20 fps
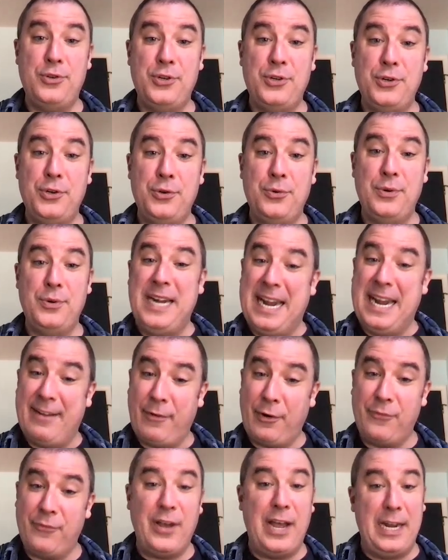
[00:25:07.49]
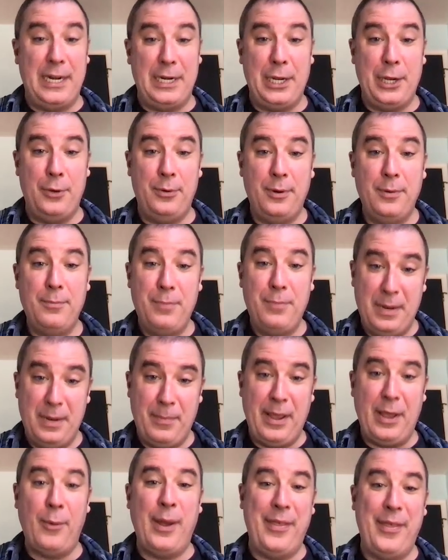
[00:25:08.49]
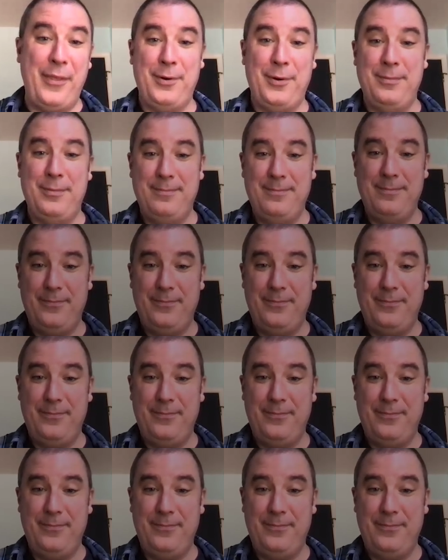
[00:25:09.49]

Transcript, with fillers: to never follow via Bellwether.